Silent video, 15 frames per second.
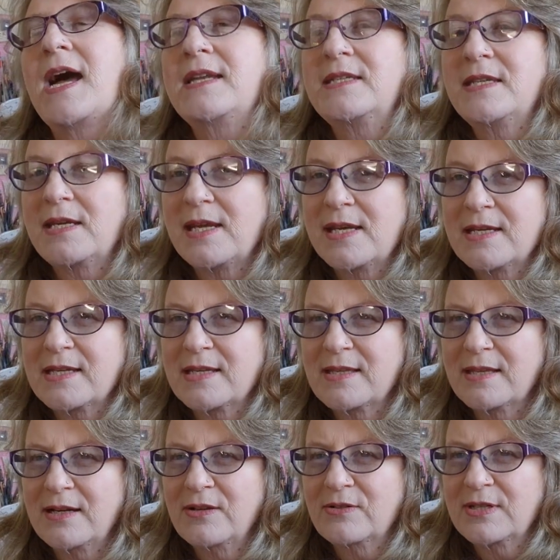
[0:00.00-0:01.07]
did enter
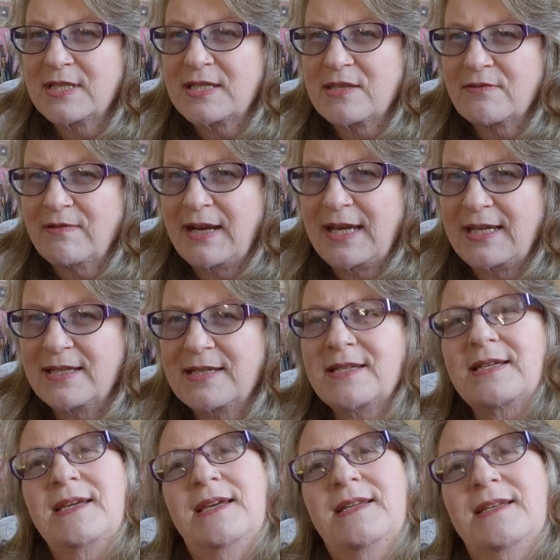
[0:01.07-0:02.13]
the longest thread,
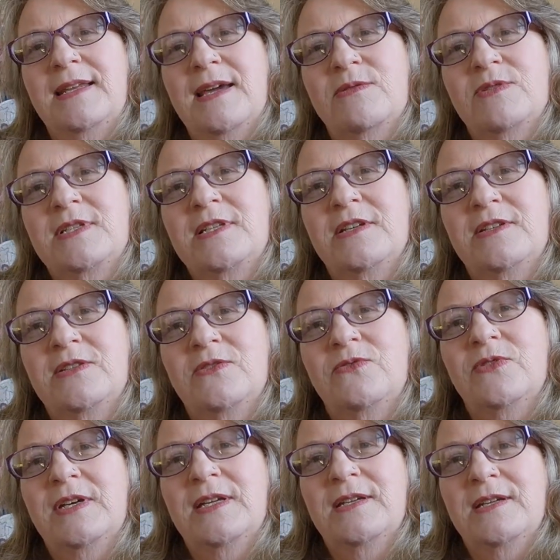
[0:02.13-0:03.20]
and that was lots of
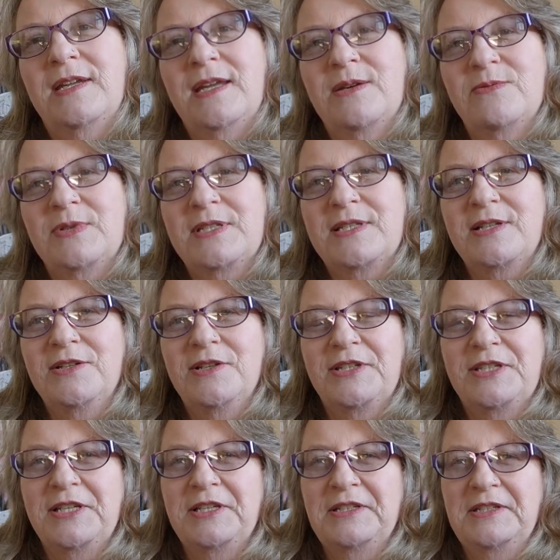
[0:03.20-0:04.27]
fun. It was
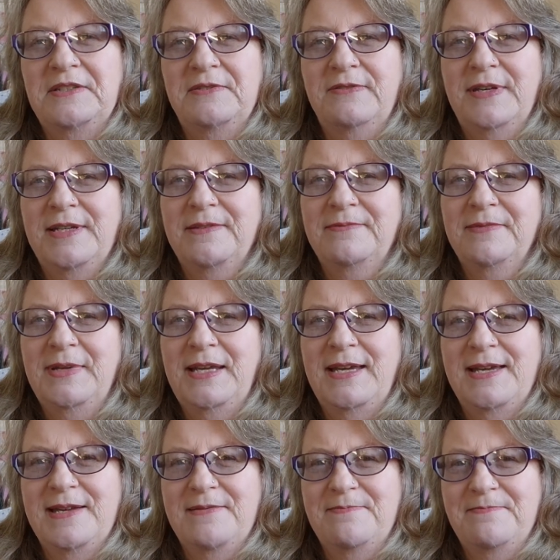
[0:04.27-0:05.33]
lots and lots of fun
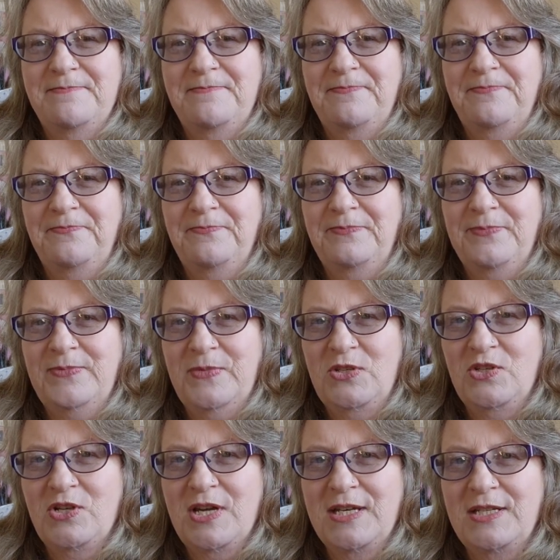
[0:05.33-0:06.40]

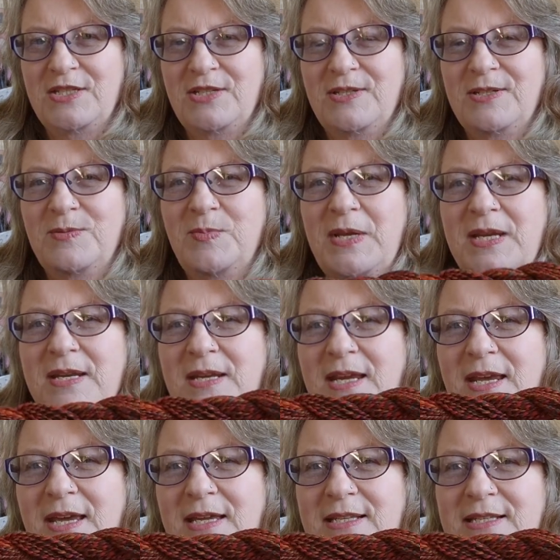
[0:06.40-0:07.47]
trying to spin
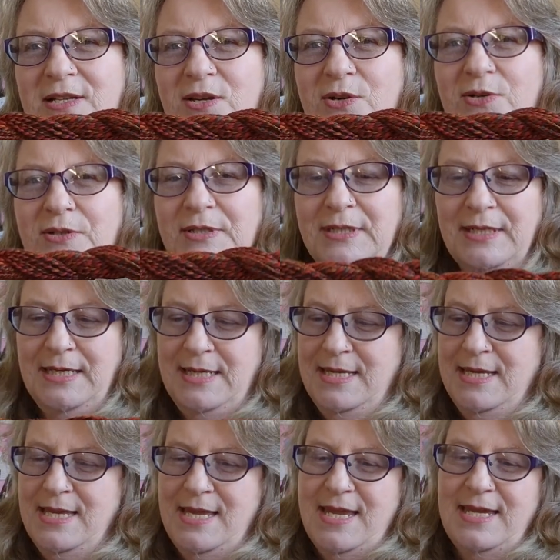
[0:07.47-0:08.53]
as long
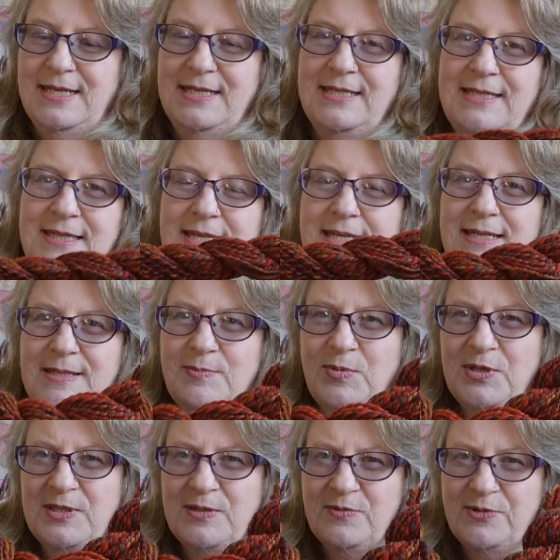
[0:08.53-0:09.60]
and as thin as
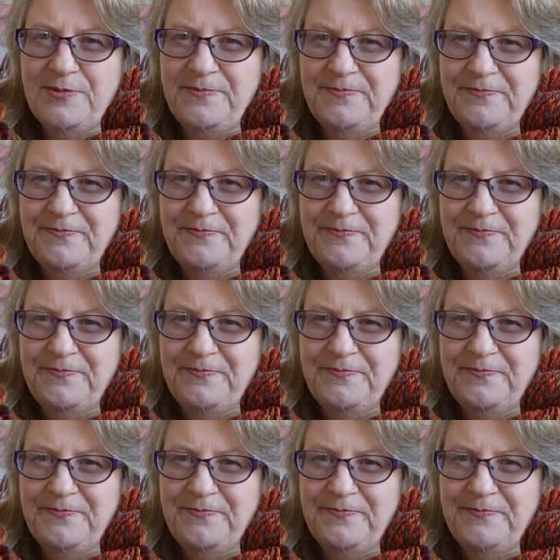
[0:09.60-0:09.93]
possible.